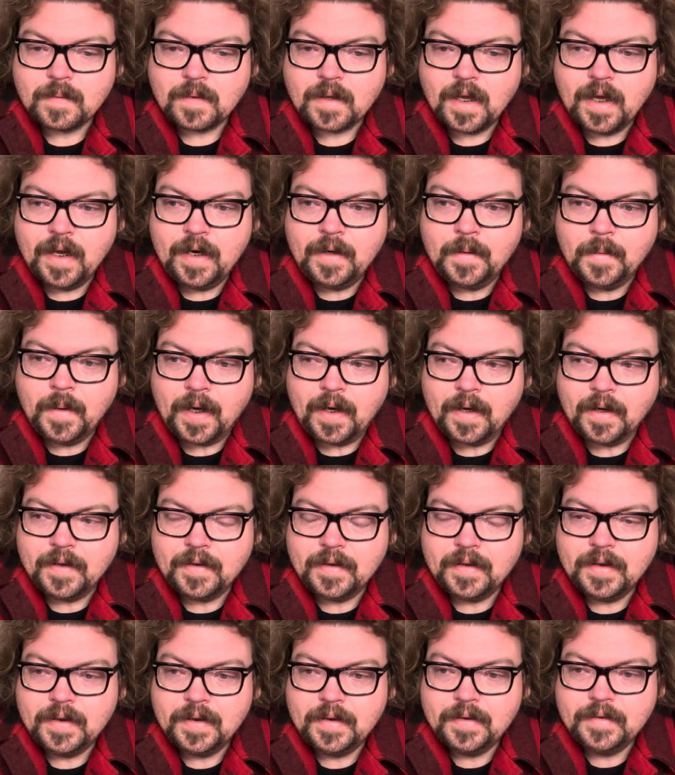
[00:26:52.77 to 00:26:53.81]
Anyway,
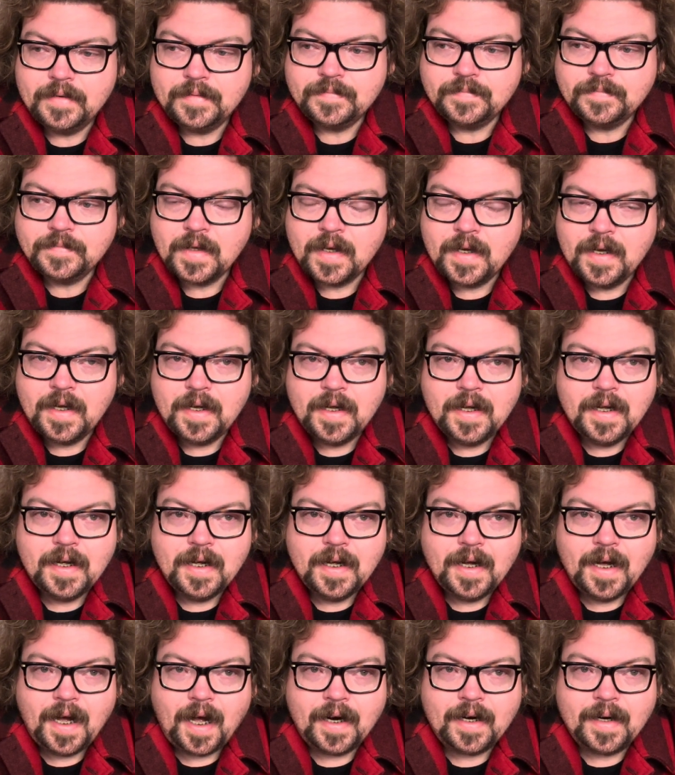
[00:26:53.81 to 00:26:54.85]

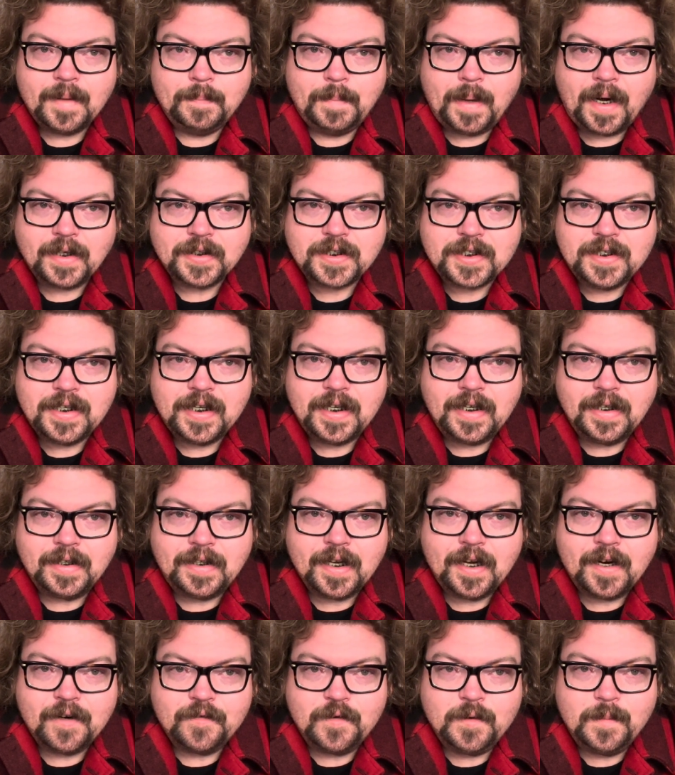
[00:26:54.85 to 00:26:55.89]
Anabasi to
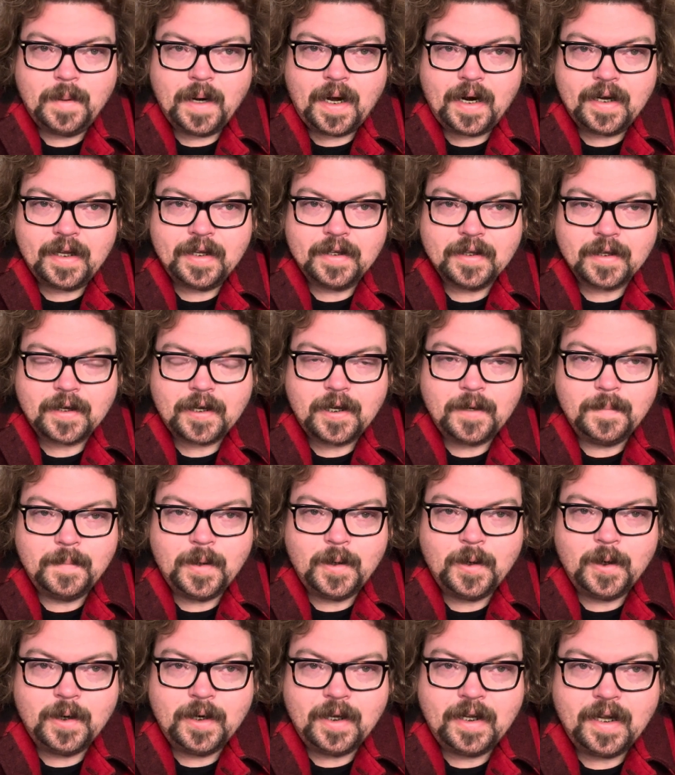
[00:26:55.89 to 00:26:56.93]
everybody in the
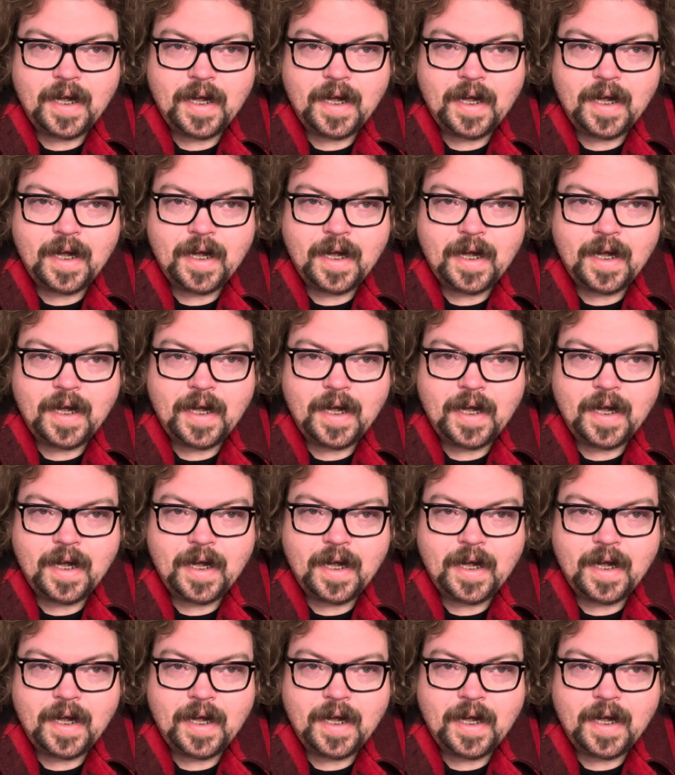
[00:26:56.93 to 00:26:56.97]
community.